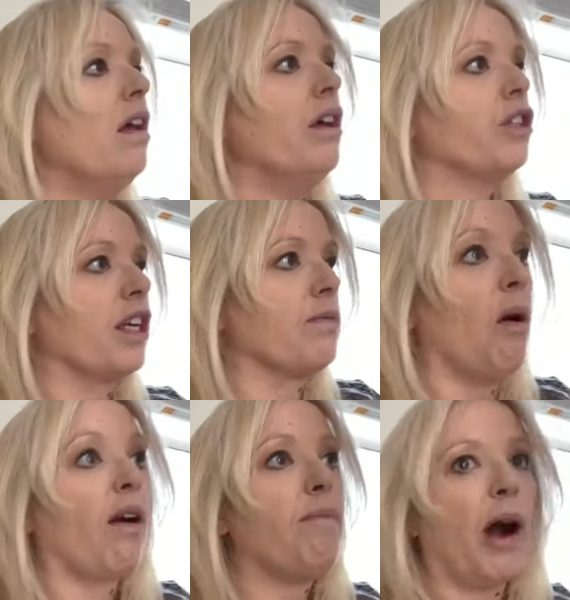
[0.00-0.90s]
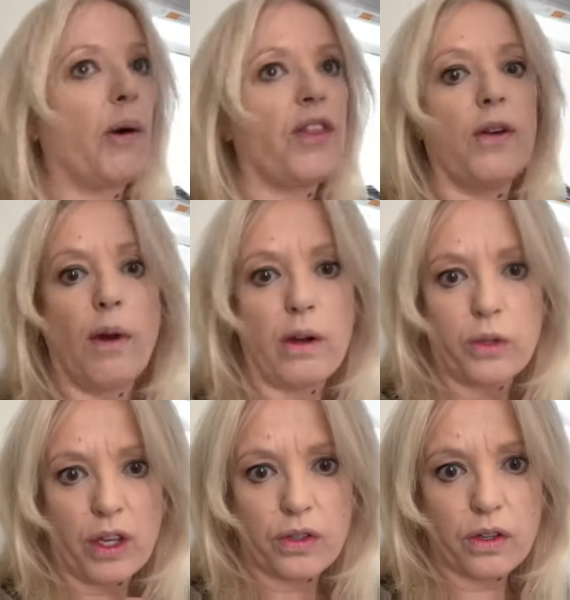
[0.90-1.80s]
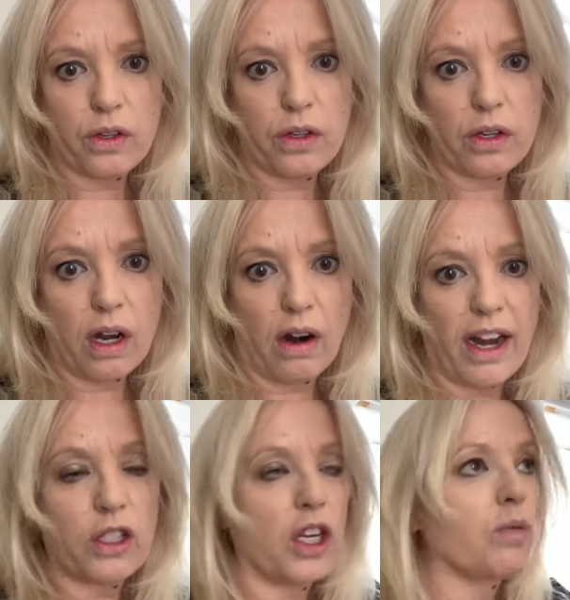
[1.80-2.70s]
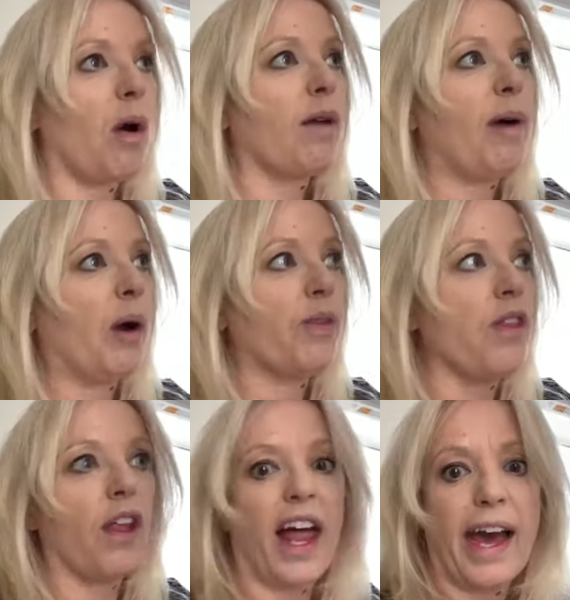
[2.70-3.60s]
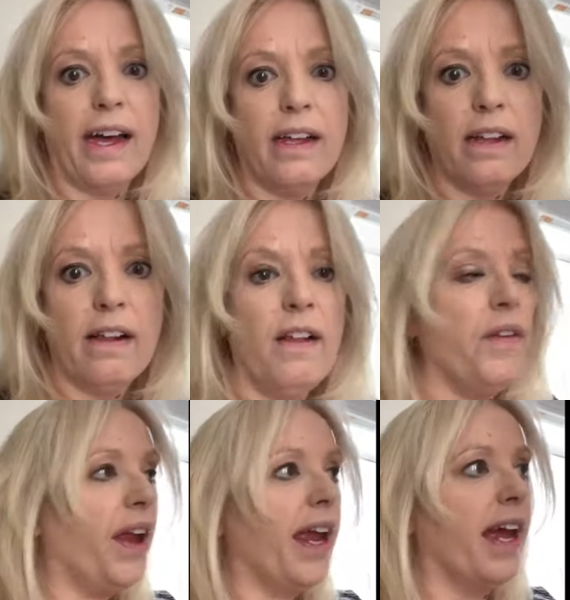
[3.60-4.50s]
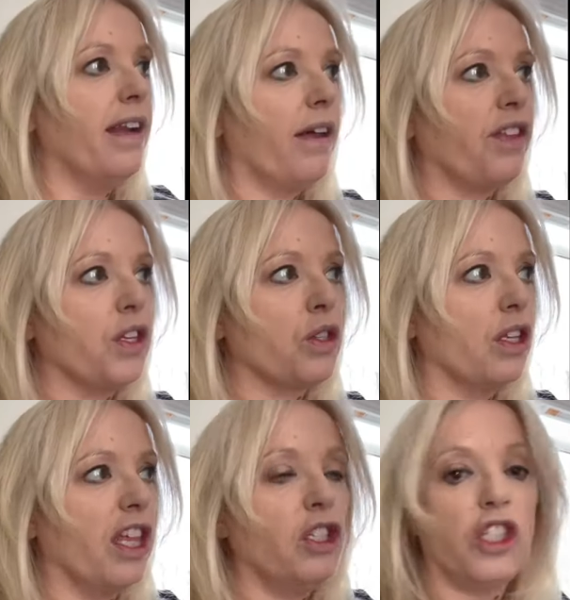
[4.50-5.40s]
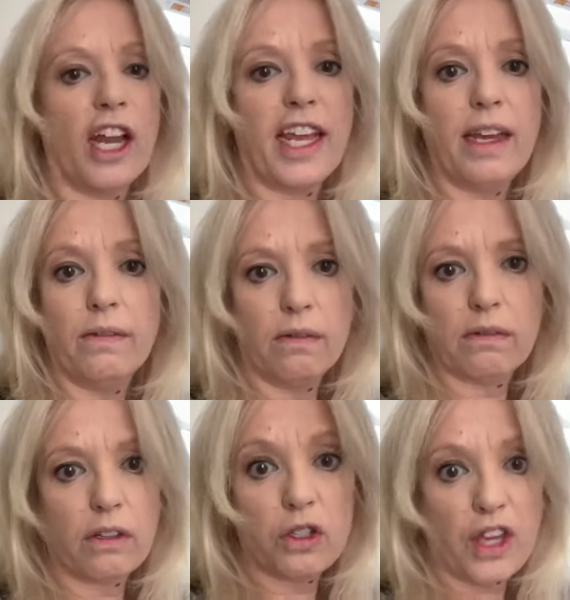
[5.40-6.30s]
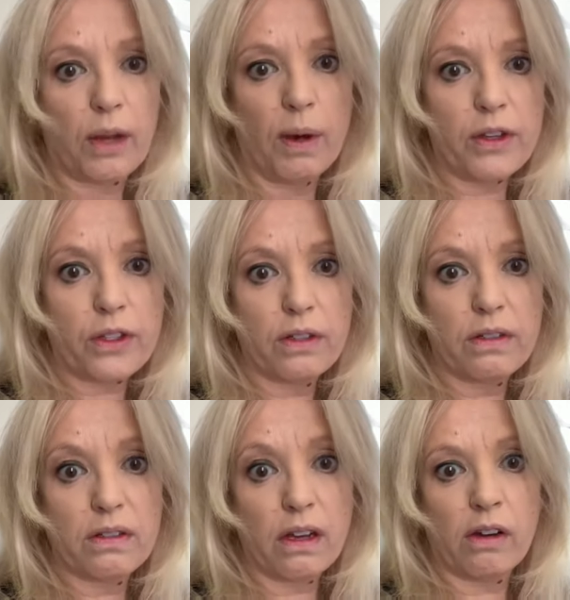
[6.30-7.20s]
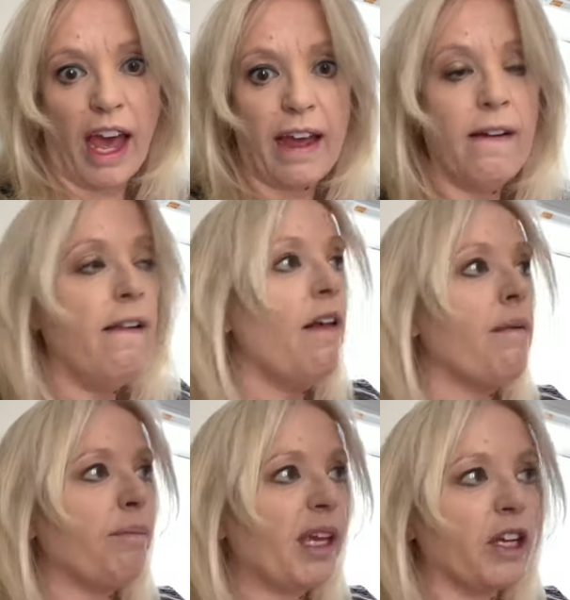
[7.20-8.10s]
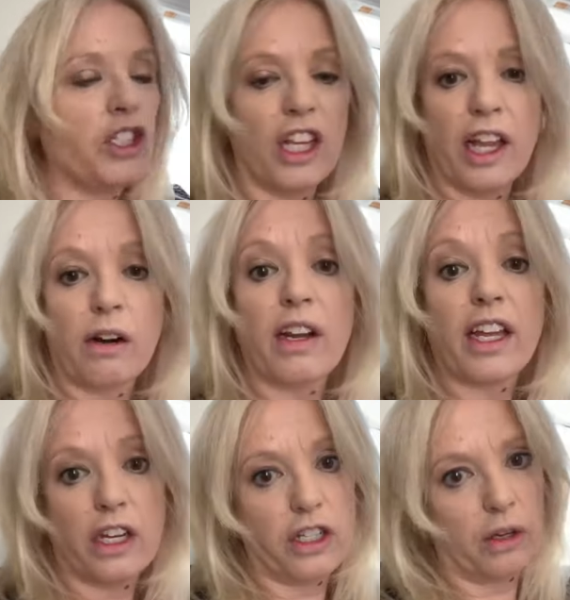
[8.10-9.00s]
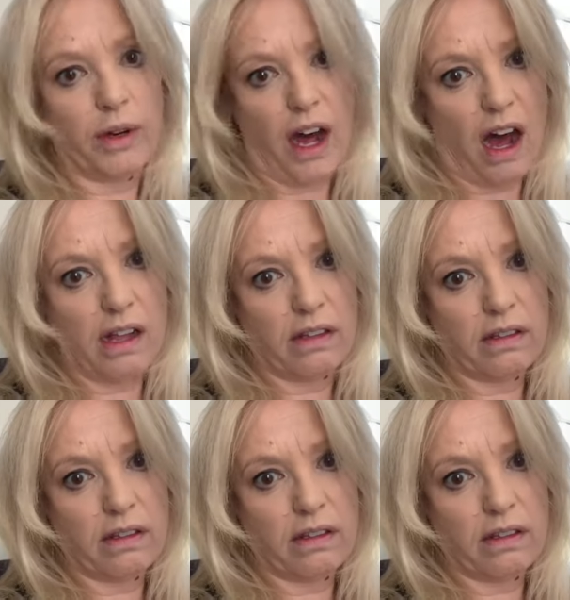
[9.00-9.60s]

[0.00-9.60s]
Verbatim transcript: She's more empowered than Rose is. All right, she's more empowered than the Leia in these these shitty sequels. Okay, because she literally can do it all.